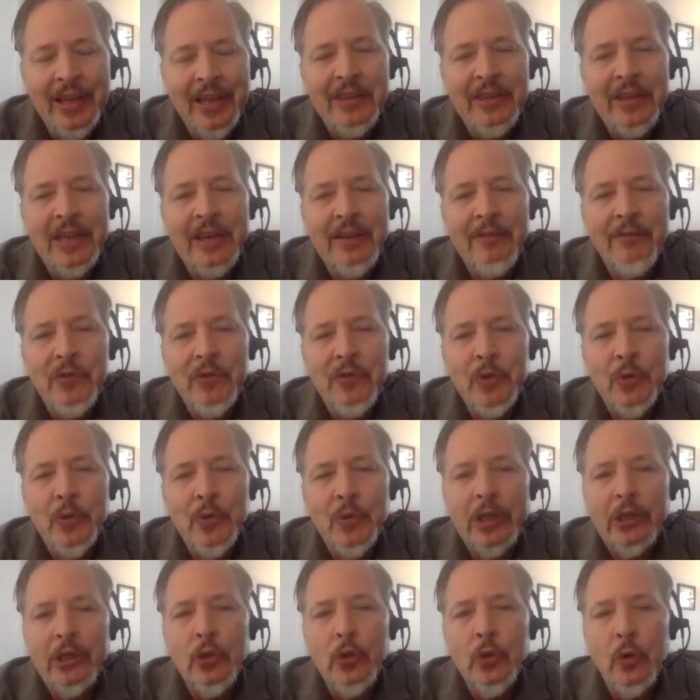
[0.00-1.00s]
that if you
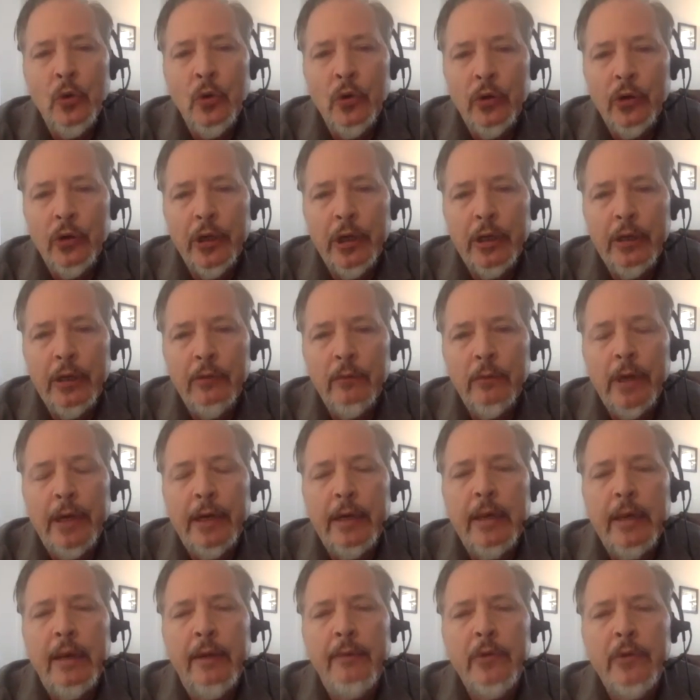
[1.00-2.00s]
ignore it,
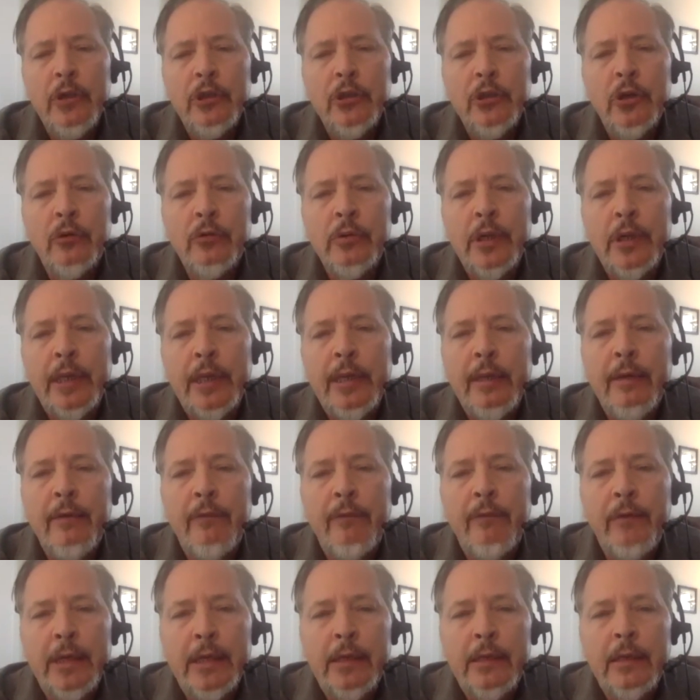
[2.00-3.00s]
right, and if you don't
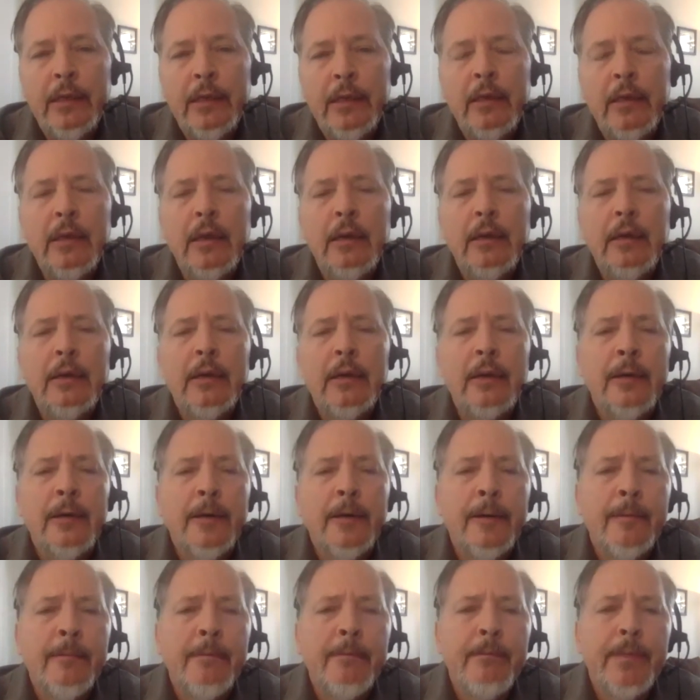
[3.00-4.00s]
give it,
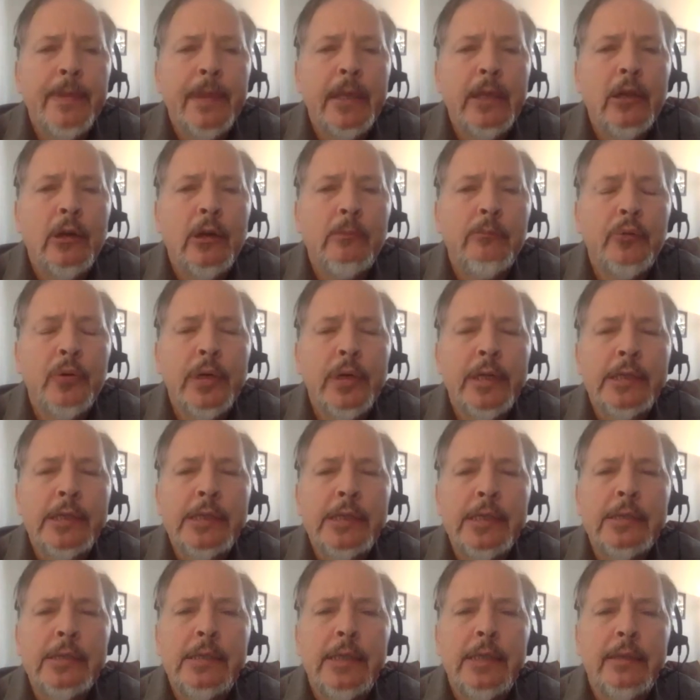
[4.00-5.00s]
you know,
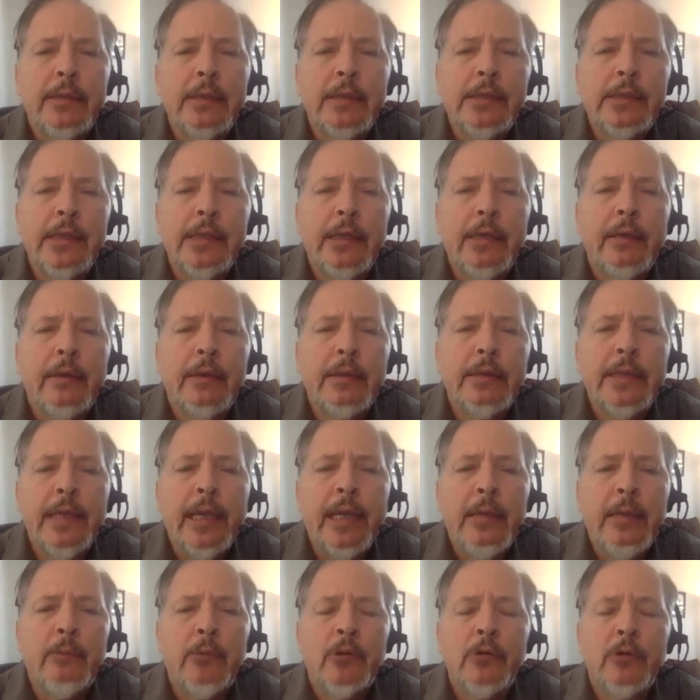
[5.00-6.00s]
presence at the seat of the
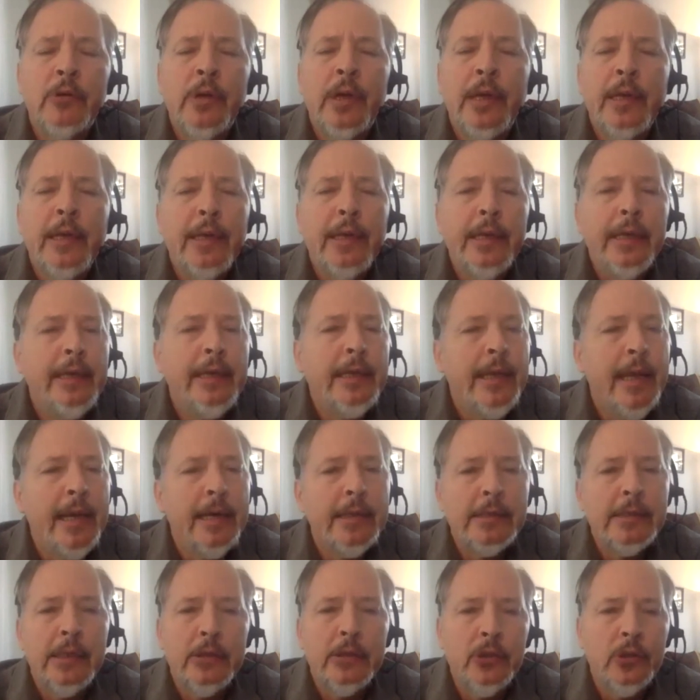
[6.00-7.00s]
table, it
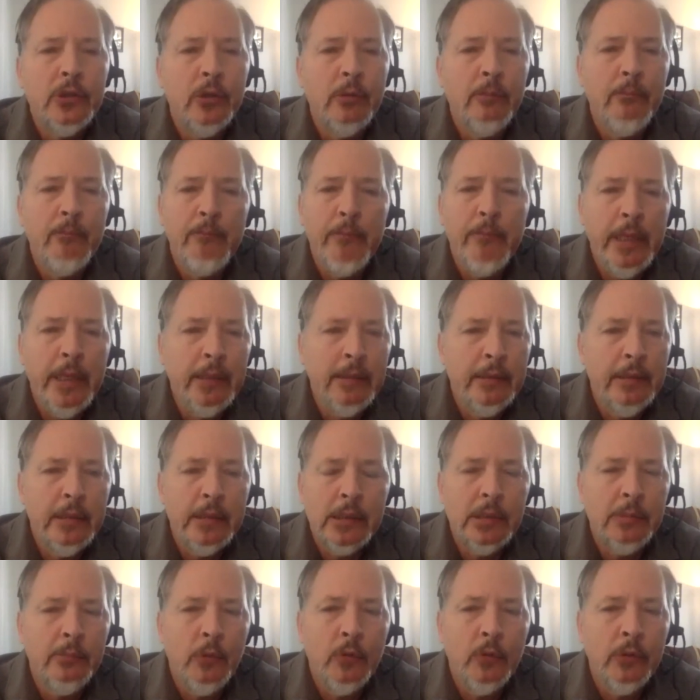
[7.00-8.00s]
has a tremendous
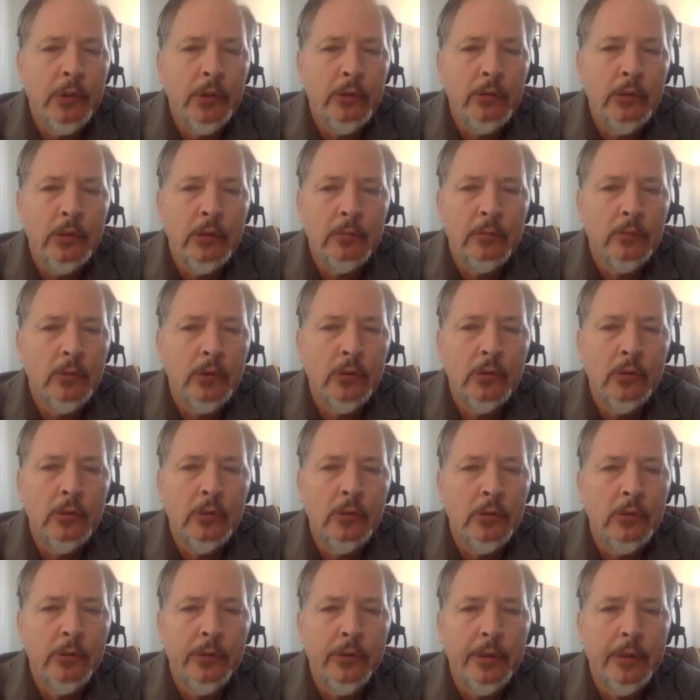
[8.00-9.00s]
spoiler
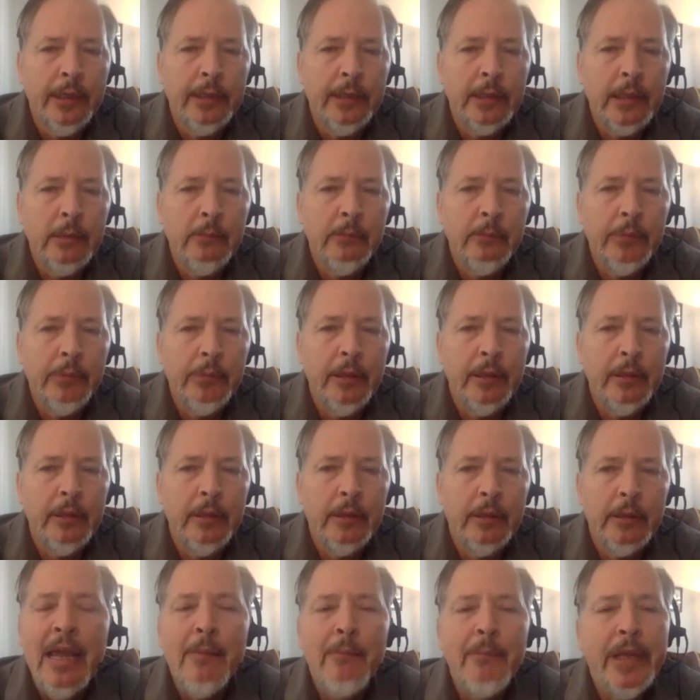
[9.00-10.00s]
role that it can
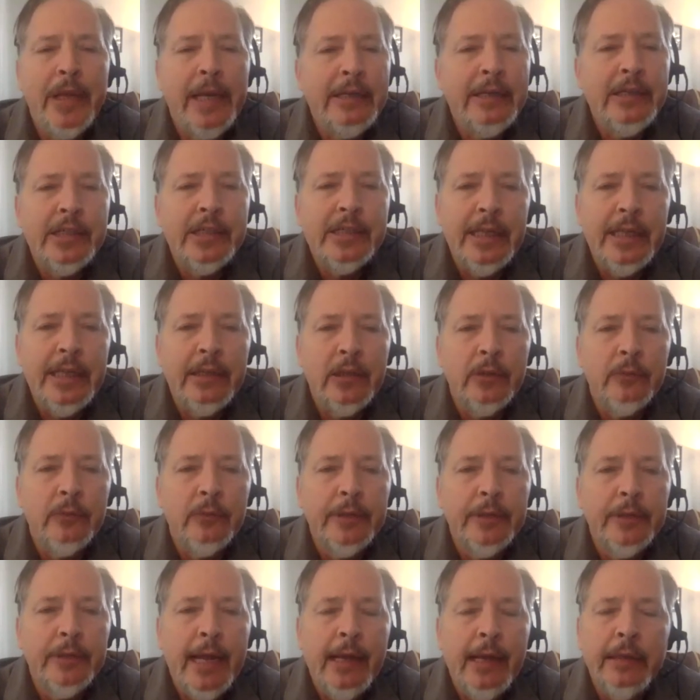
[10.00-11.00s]
play. But I just think
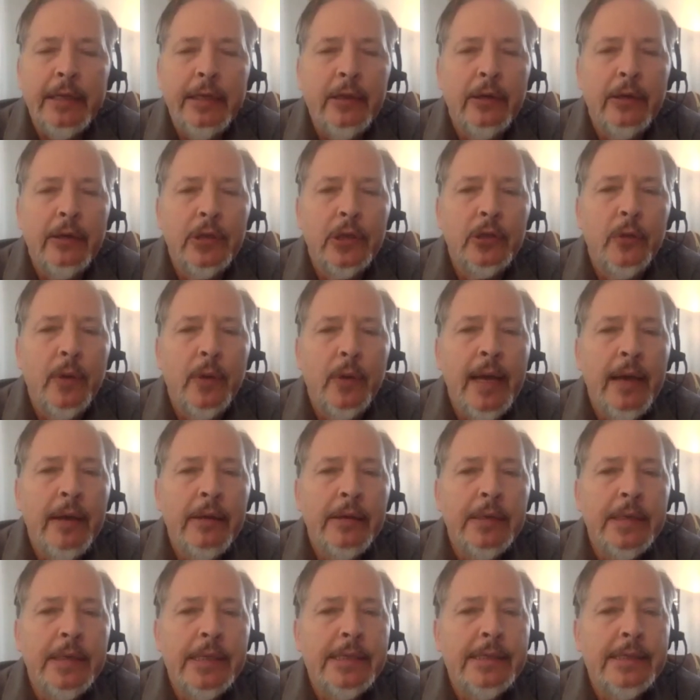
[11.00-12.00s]
the reality on the
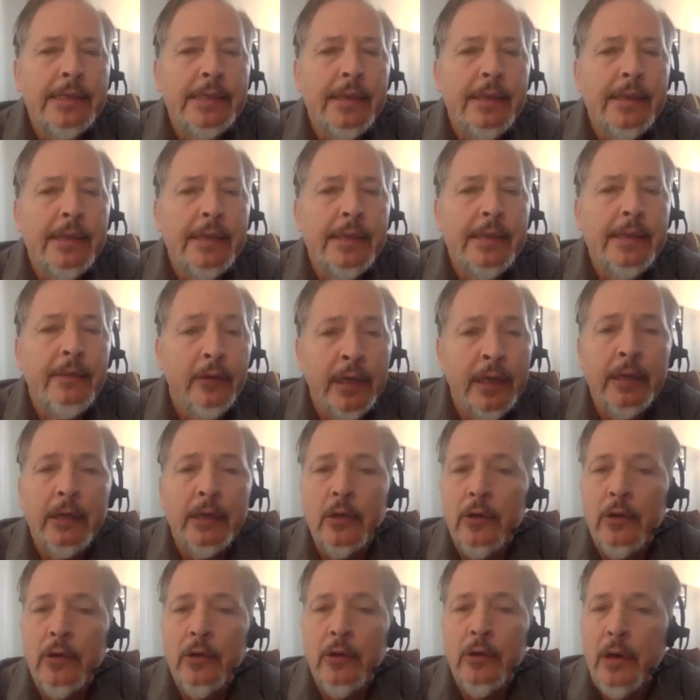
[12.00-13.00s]
ground is that they're
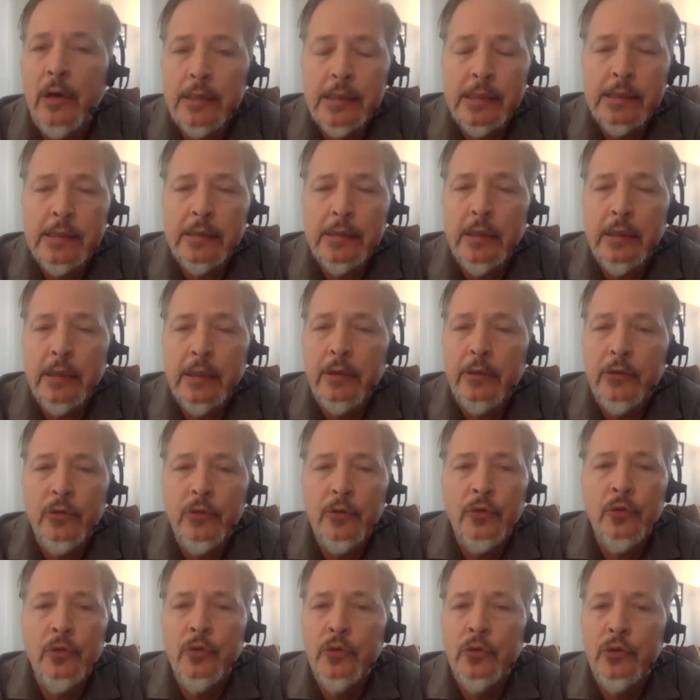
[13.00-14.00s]
going to cause a
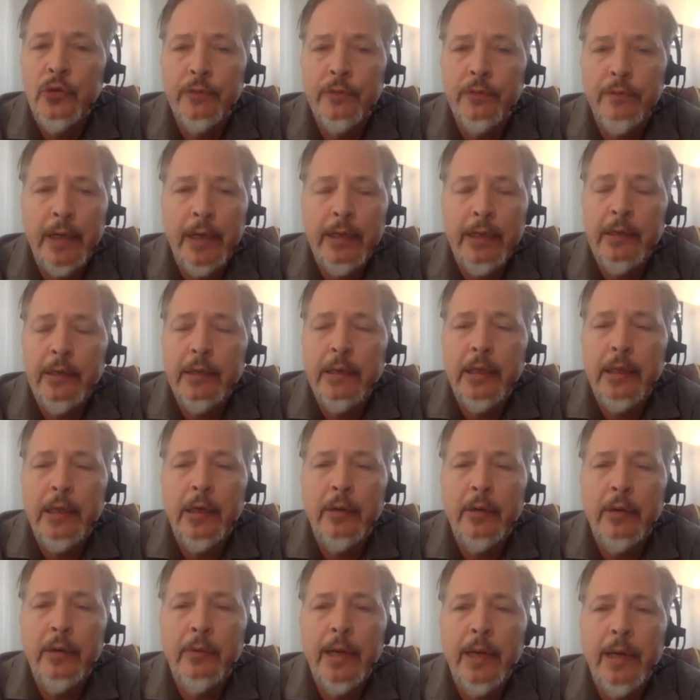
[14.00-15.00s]
huge fight
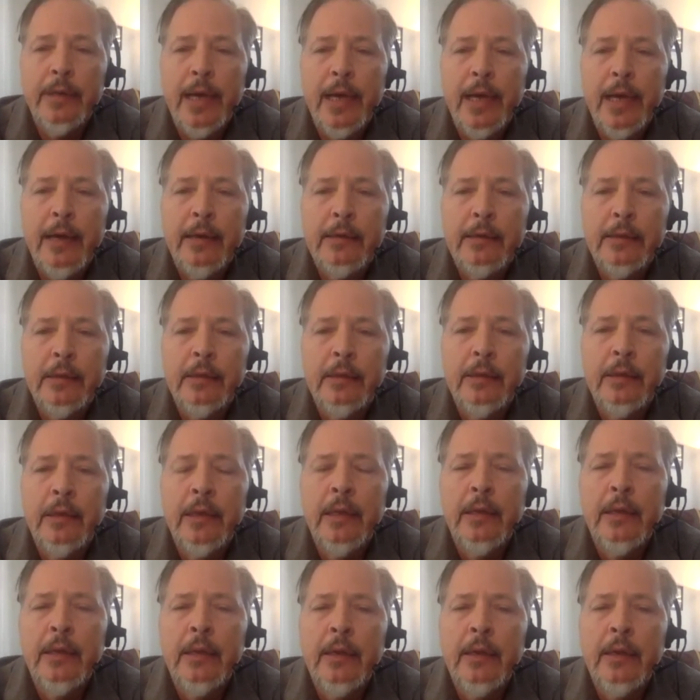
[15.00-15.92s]
in and around Aden